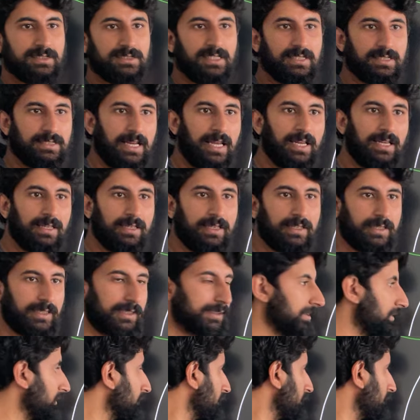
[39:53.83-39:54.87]
just analytic.
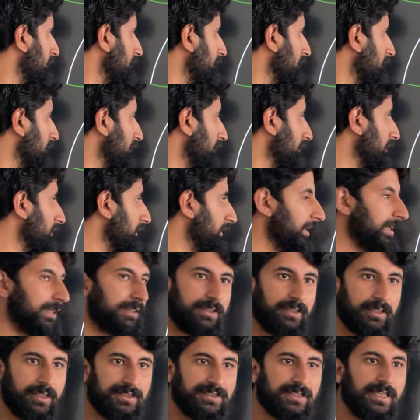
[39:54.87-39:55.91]

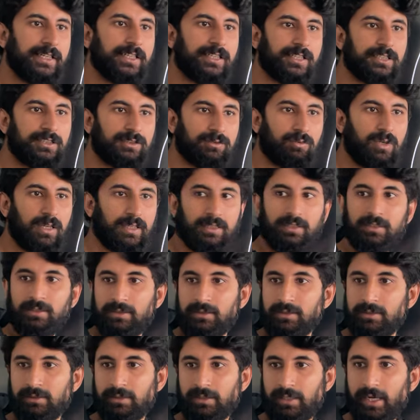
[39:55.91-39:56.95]
Inside region 1.
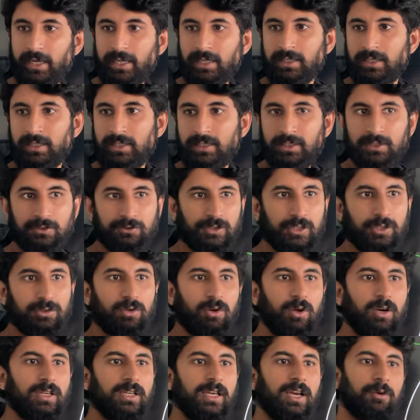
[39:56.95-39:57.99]
right? So it will
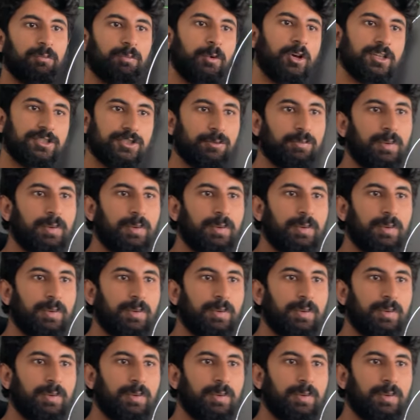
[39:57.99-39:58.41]
only have positive